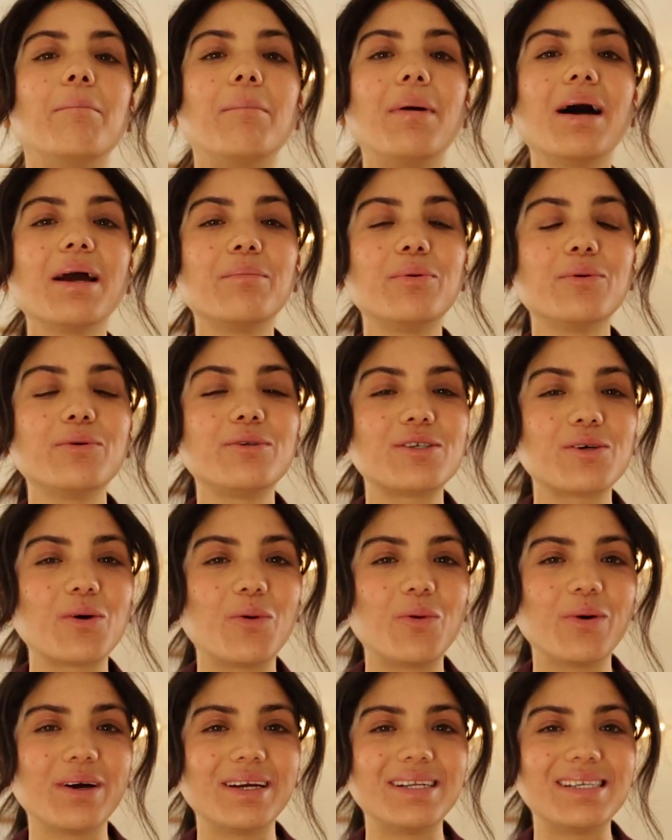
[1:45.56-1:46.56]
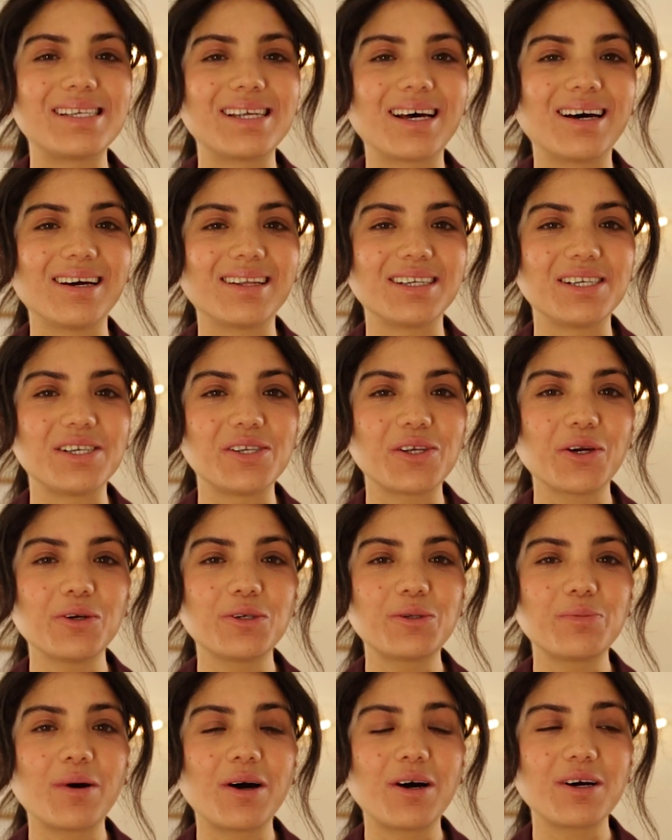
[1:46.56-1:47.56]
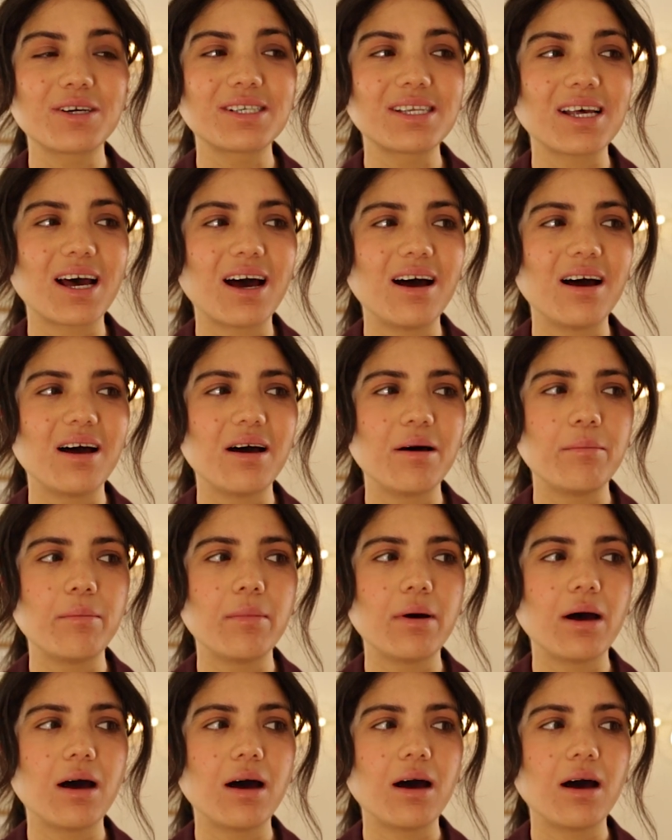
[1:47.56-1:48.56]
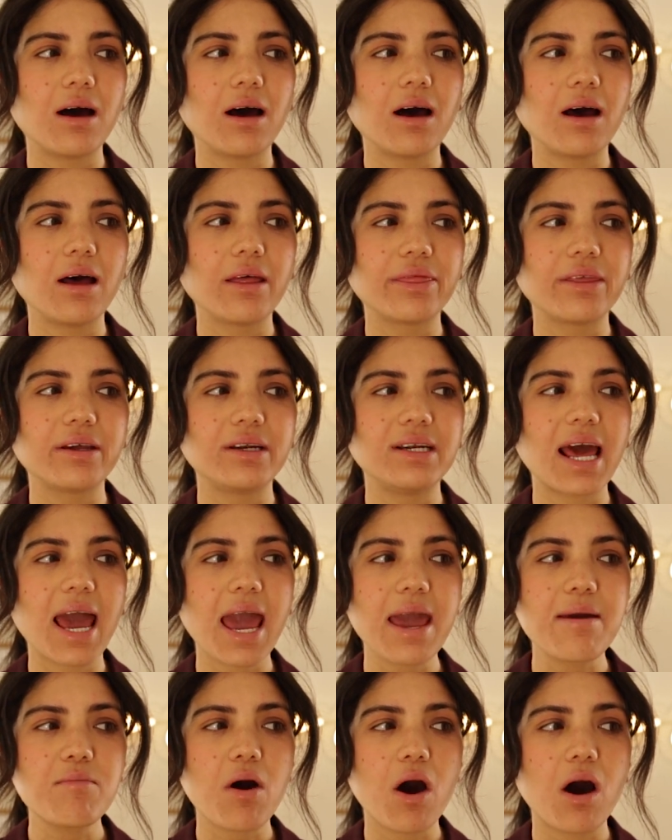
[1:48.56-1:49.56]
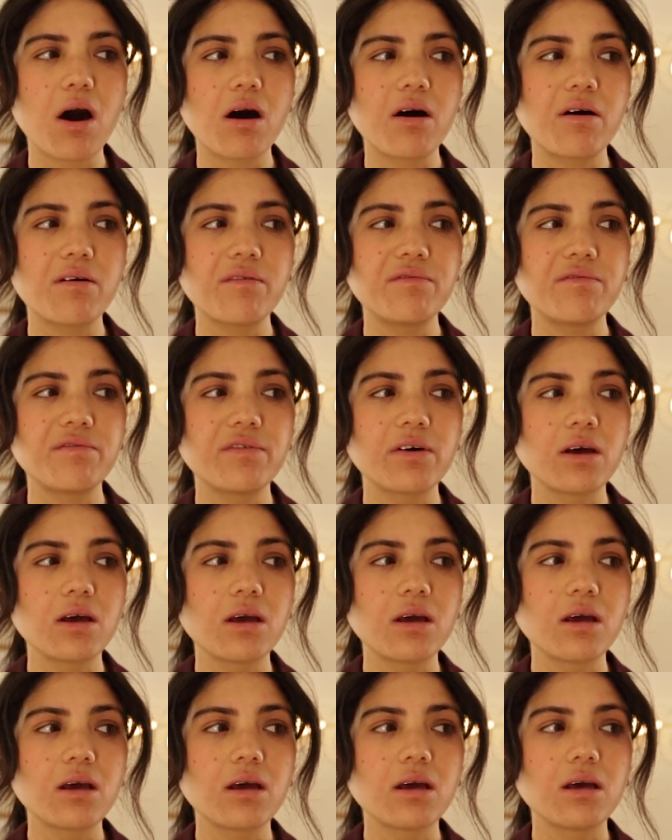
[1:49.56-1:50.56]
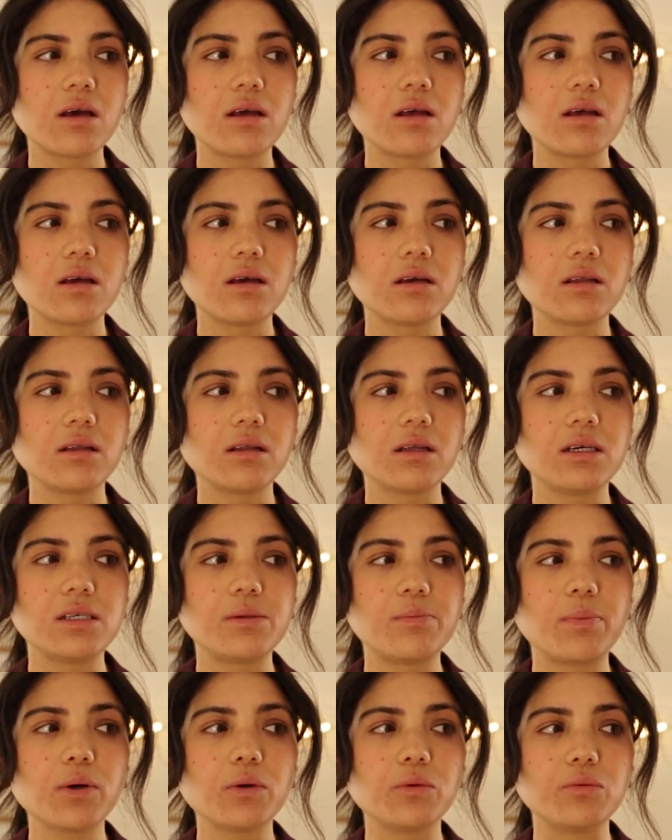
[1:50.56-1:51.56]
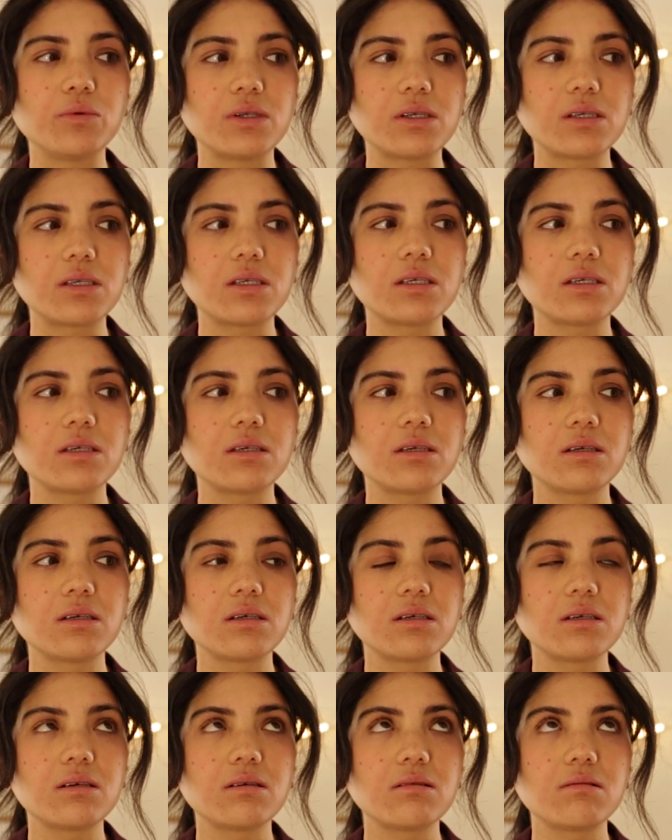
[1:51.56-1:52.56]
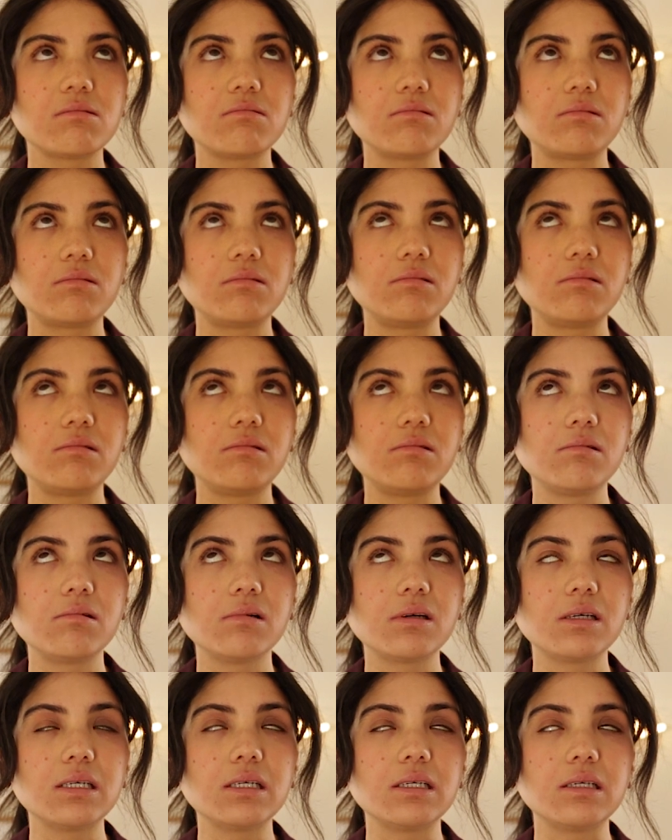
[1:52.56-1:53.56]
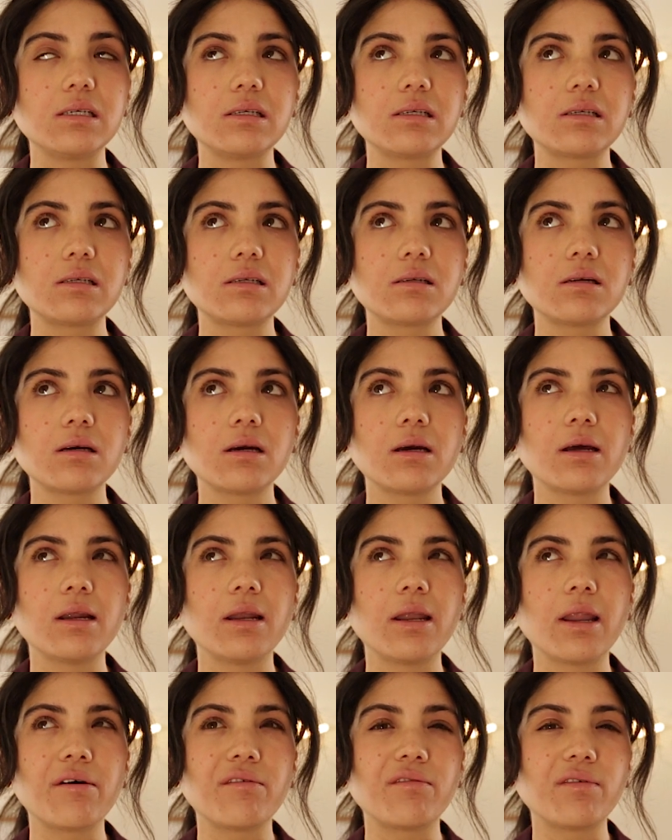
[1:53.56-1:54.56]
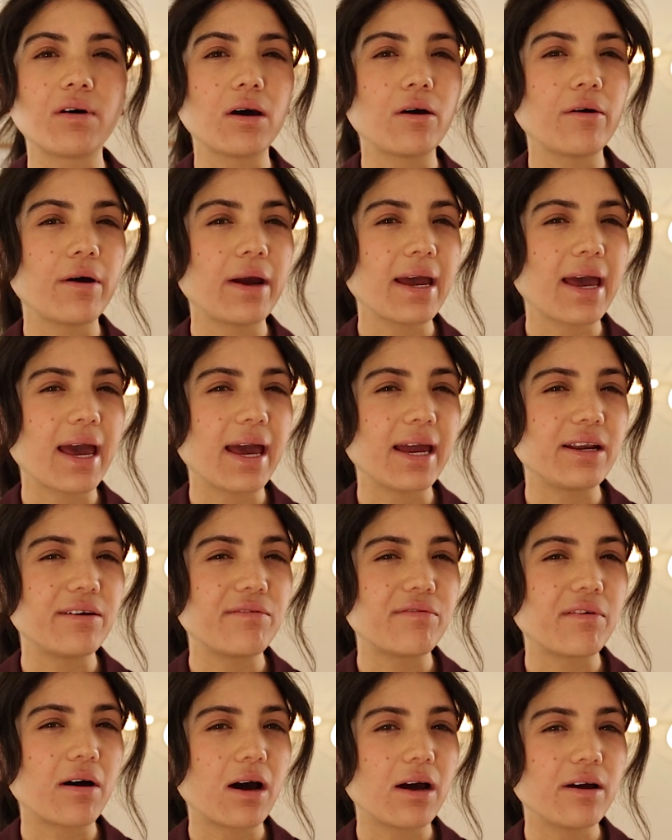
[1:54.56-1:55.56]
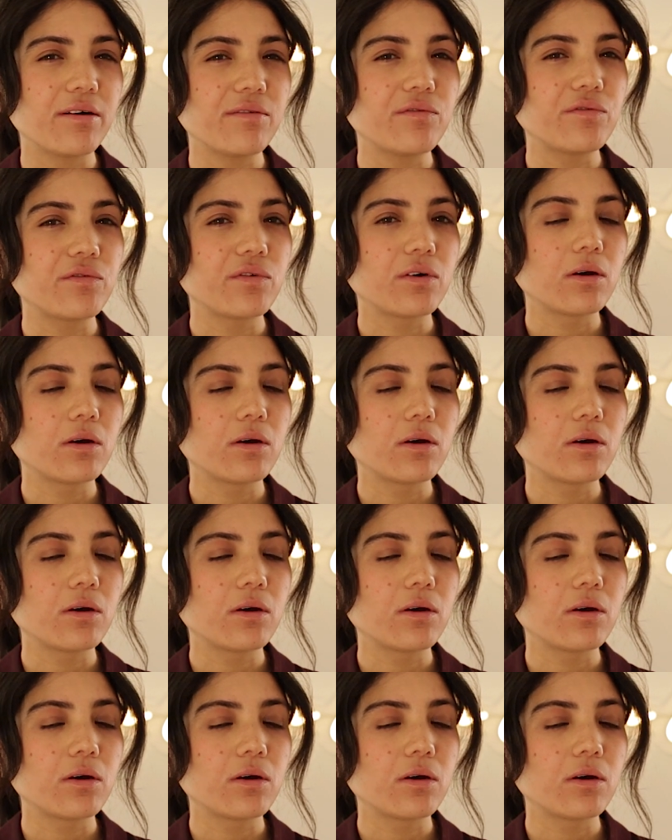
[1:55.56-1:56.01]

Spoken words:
My boots all inside this huge box. The name of these boots is Navare 85.